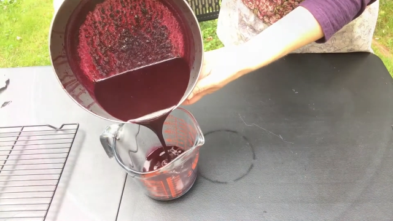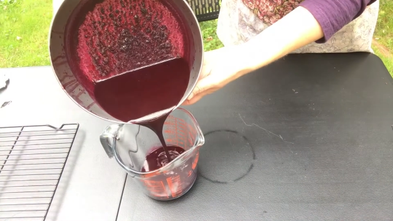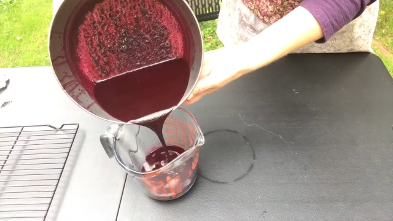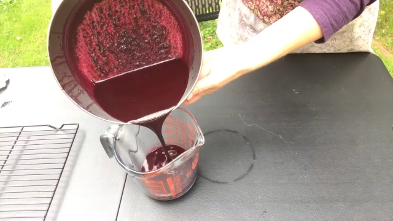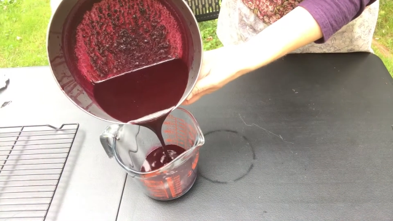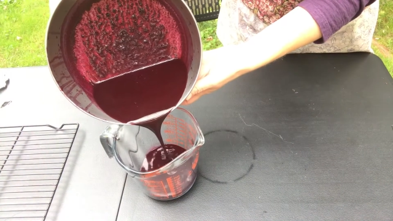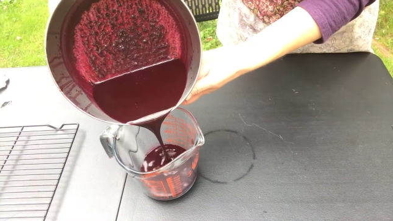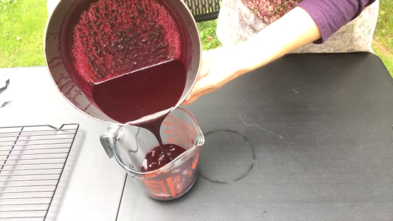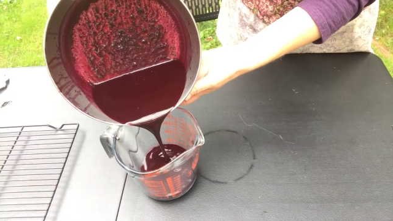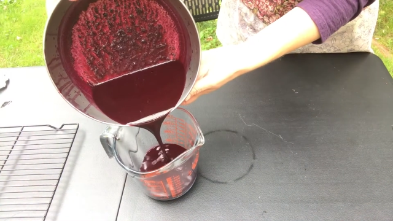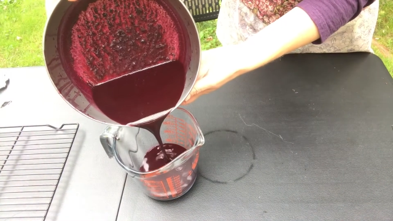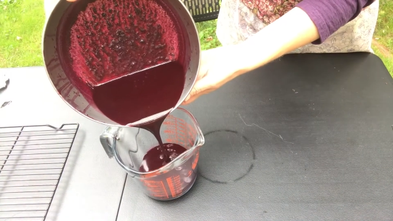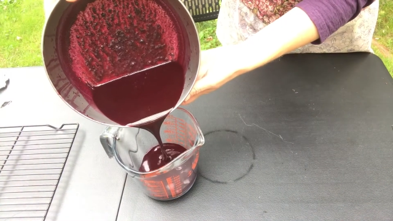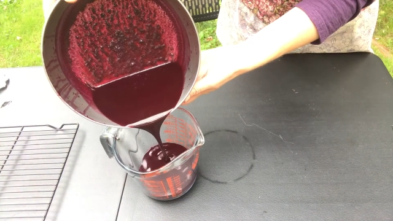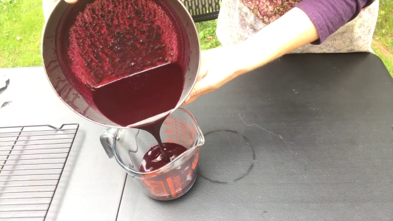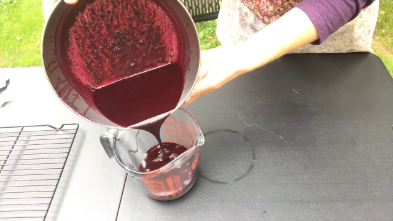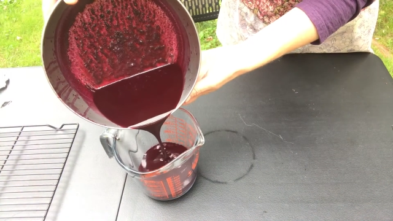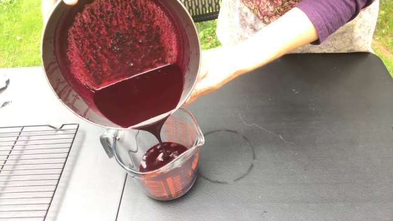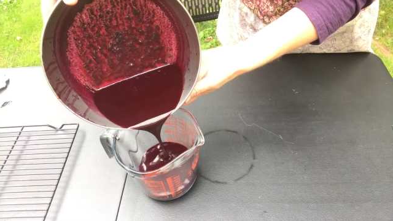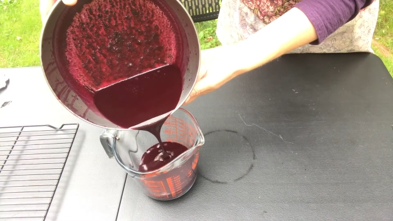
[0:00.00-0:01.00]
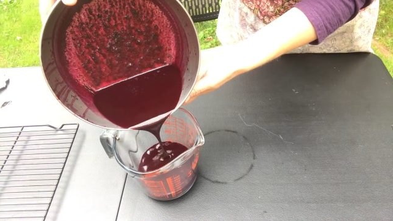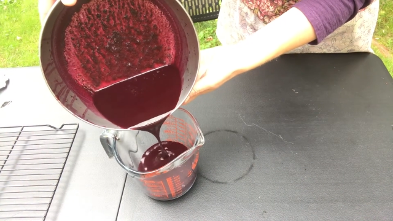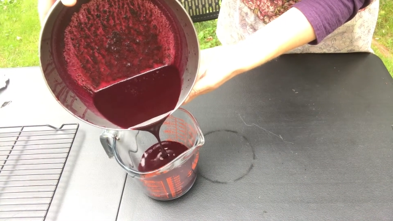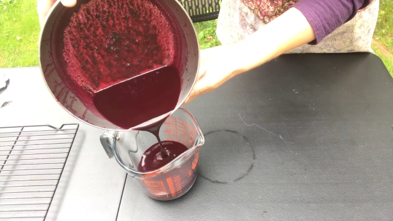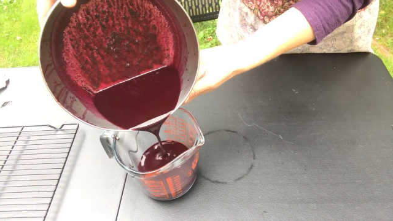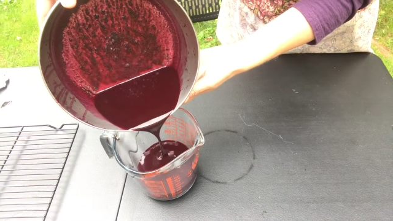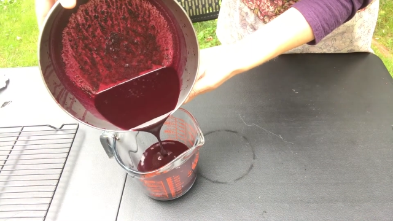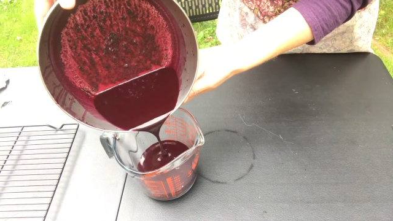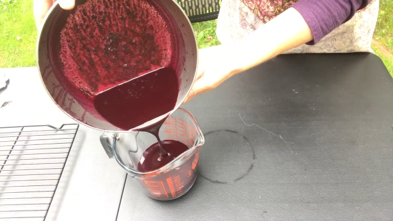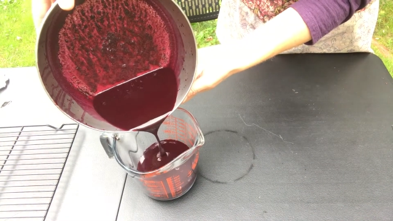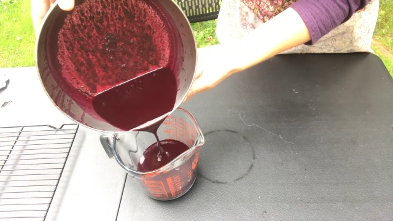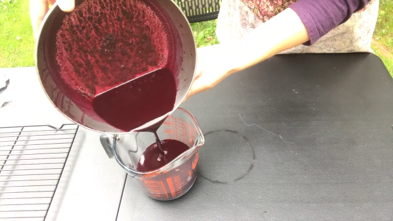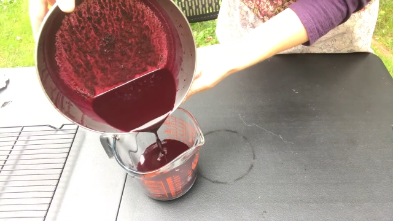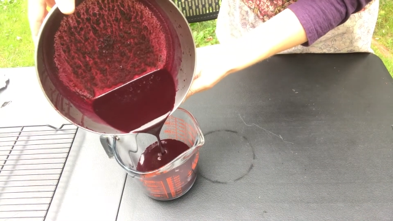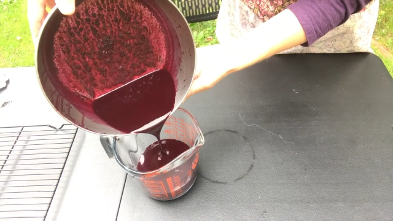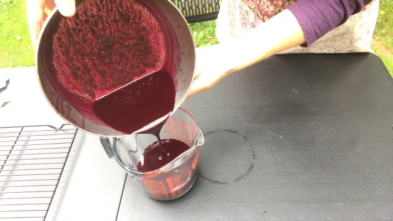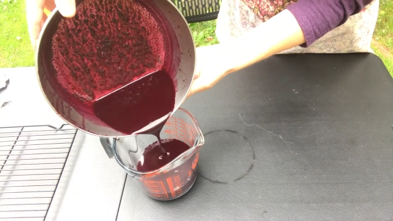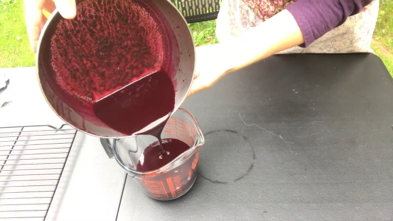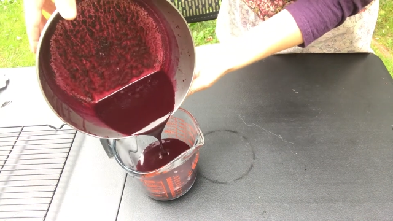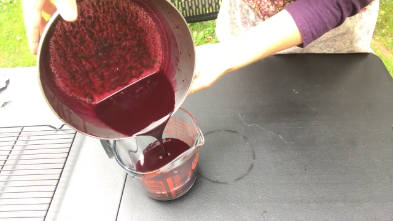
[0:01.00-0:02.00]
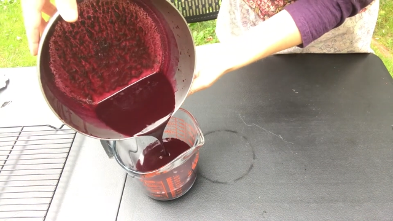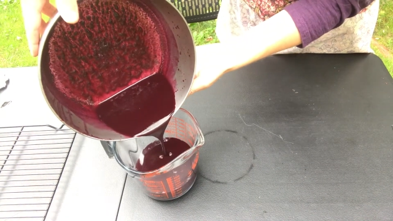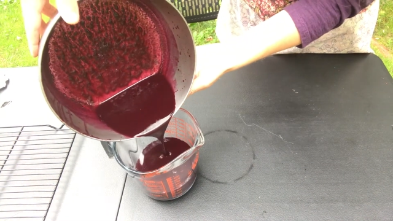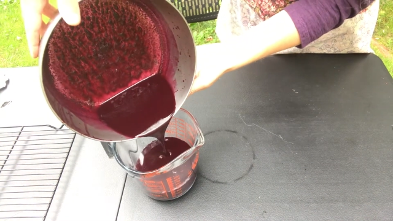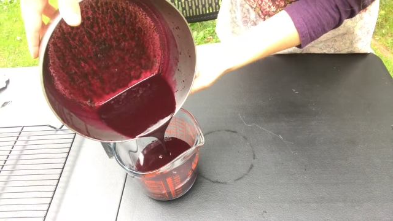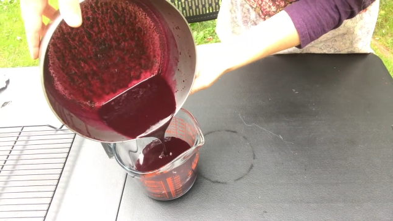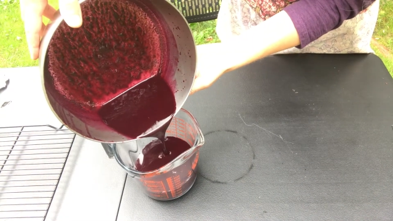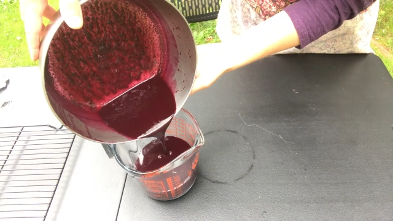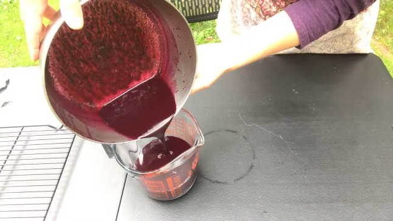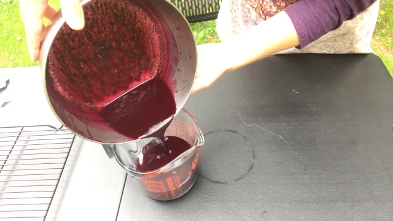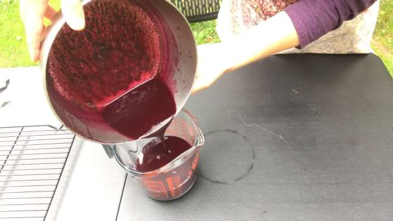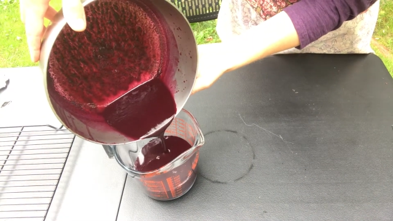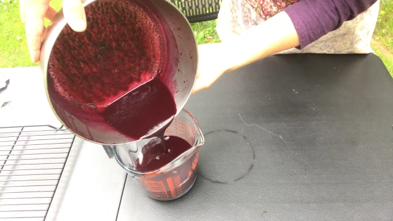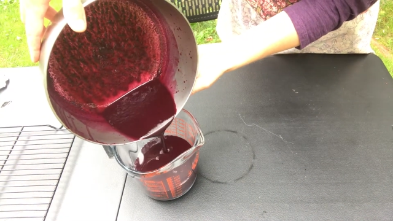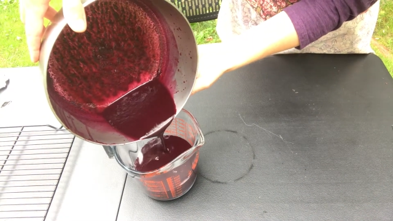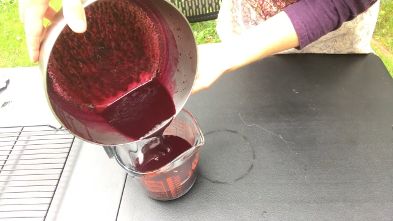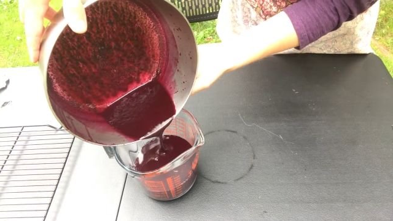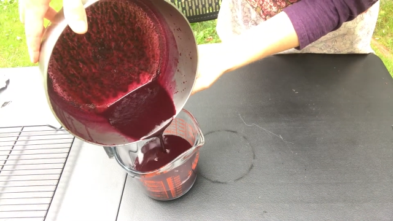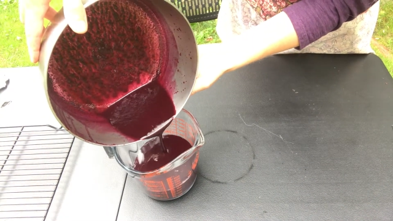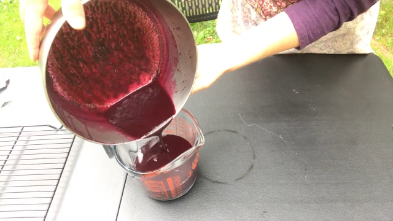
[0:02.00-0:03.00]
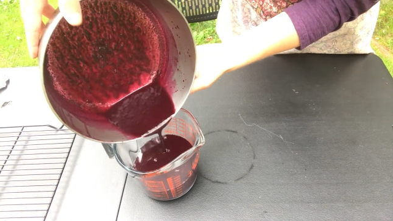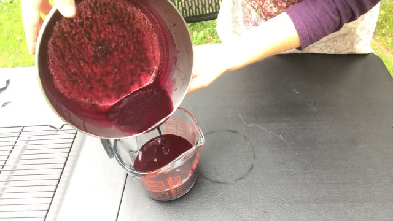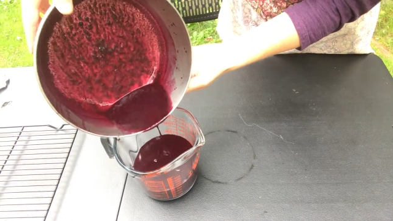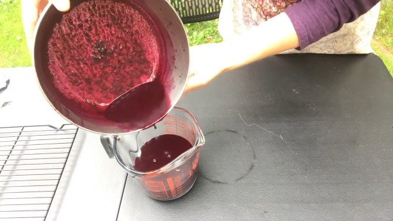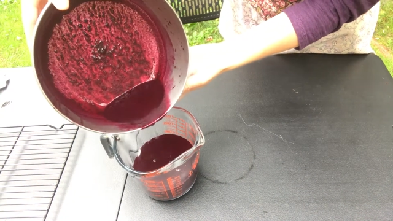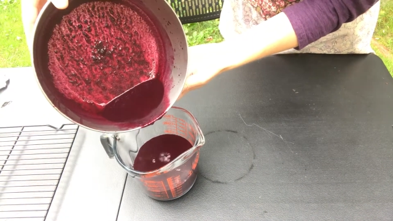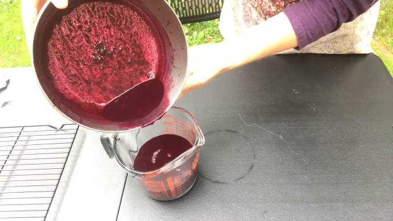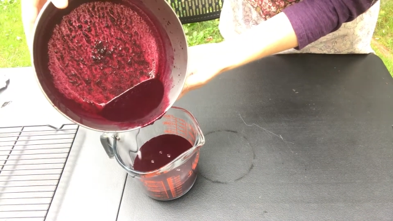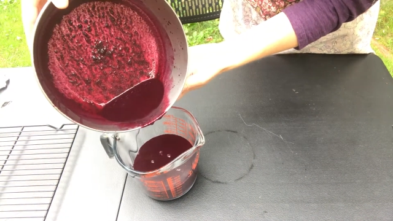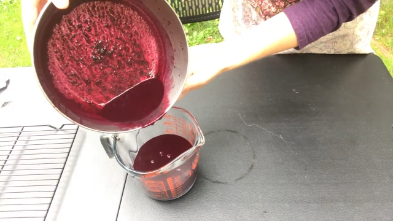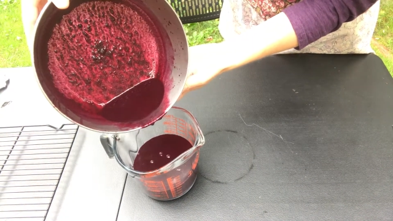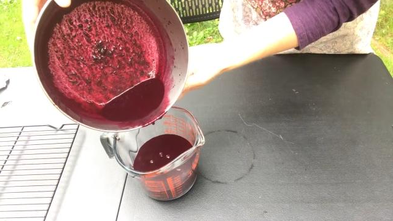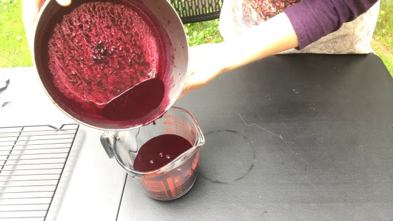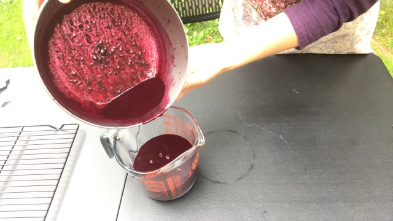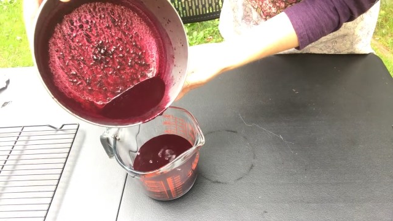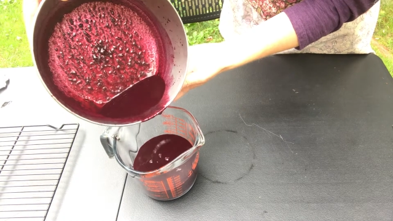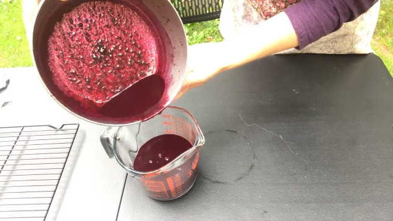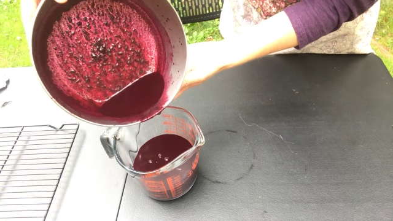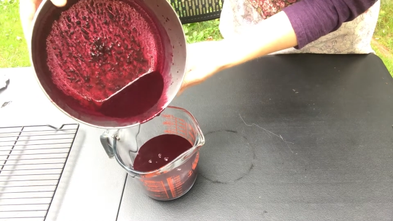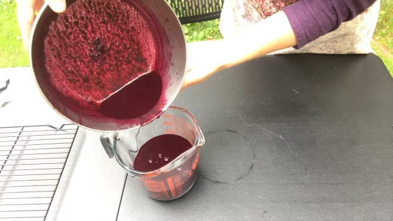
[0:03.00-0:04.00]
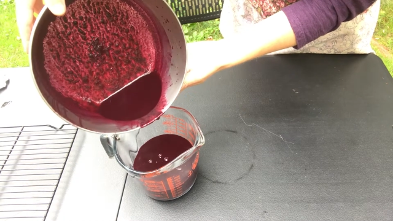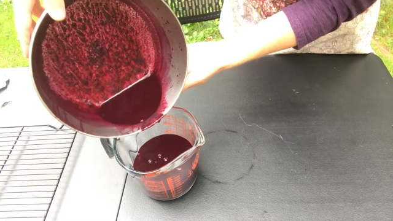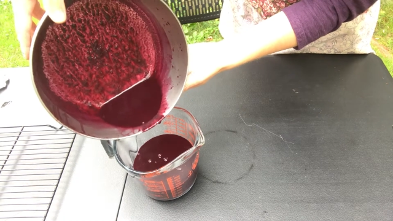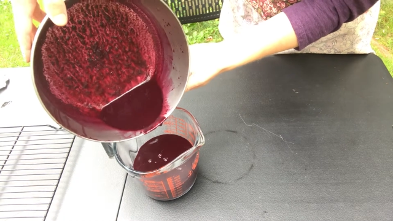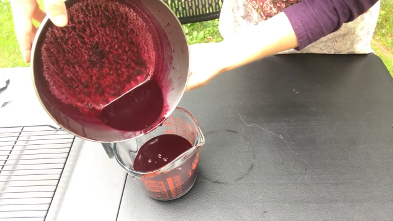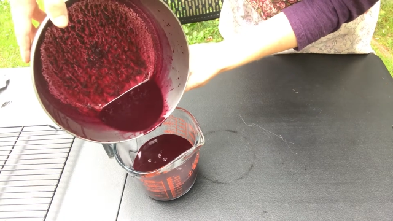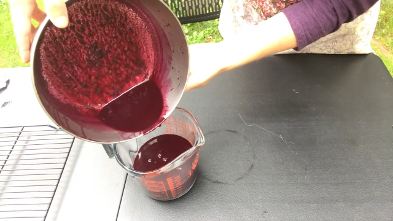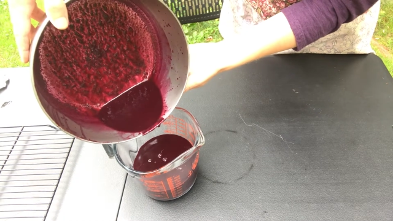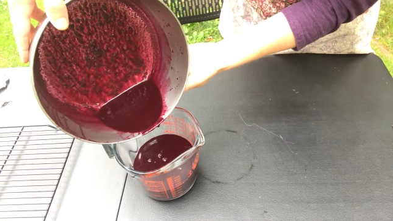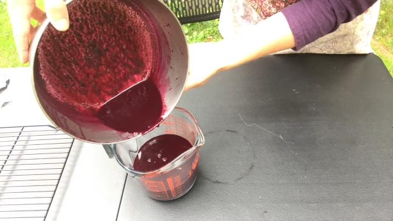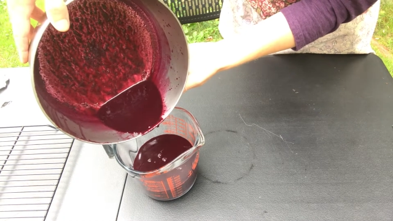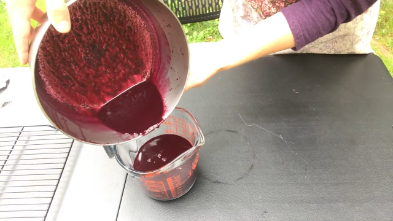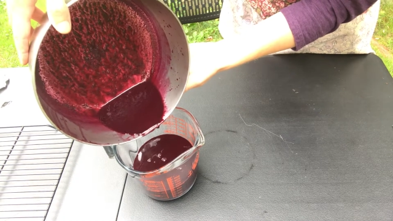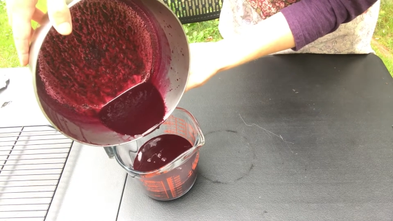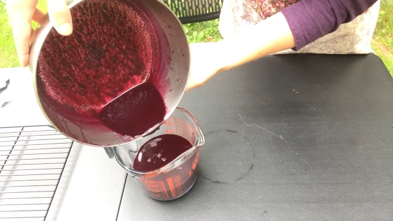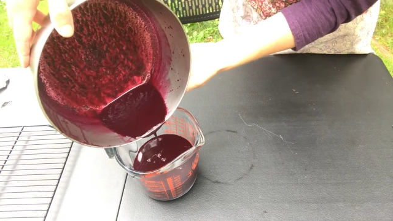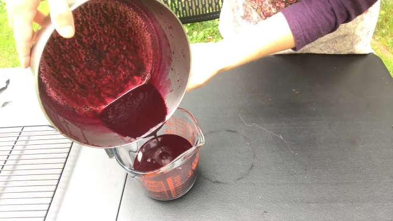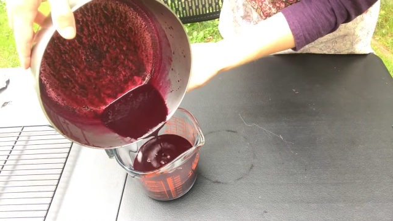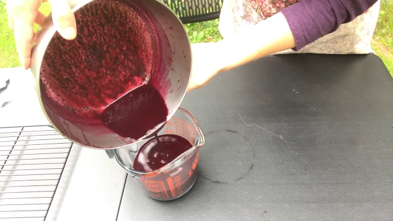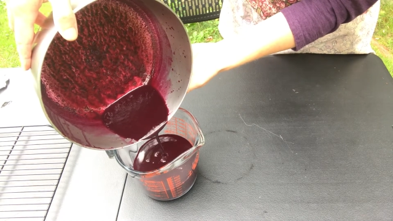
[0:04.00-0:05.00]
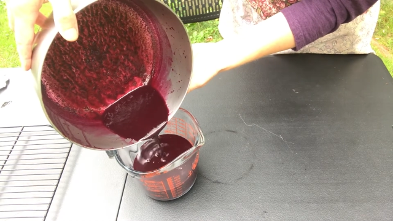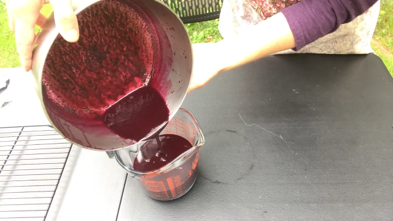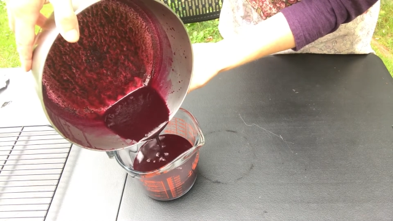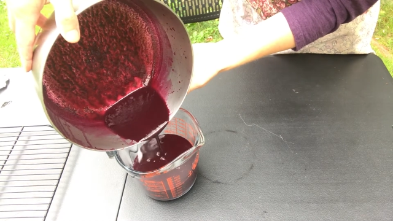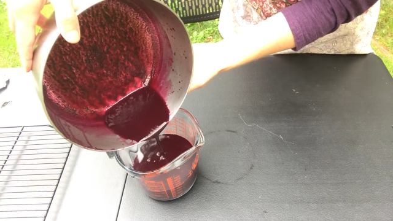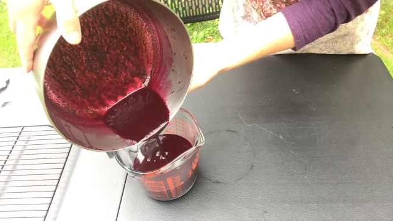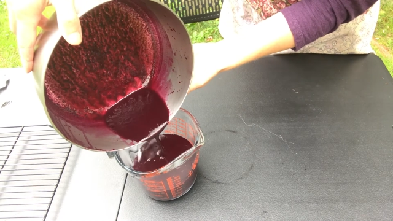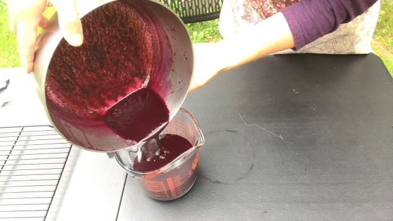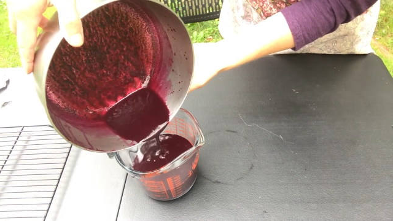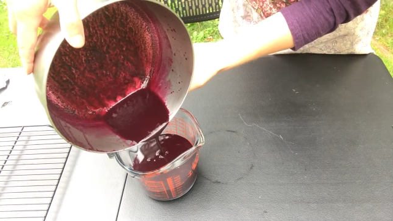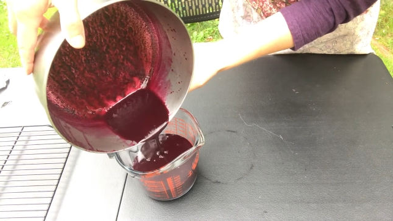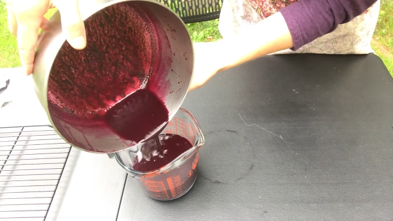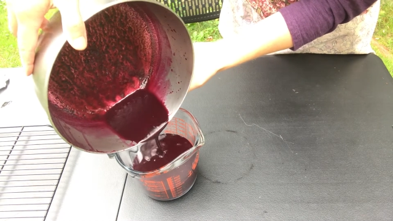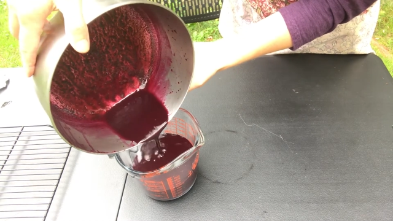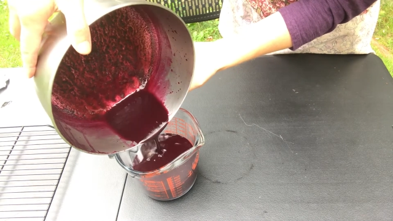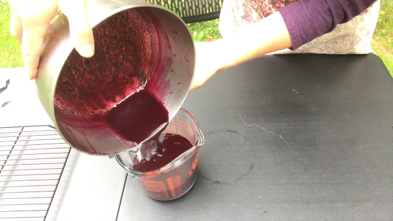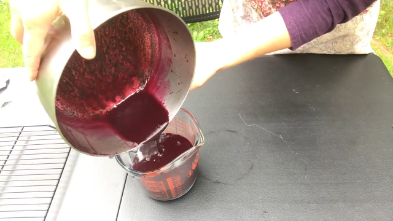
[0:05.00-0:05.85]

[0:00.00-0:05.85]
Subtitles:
(no speaker visible)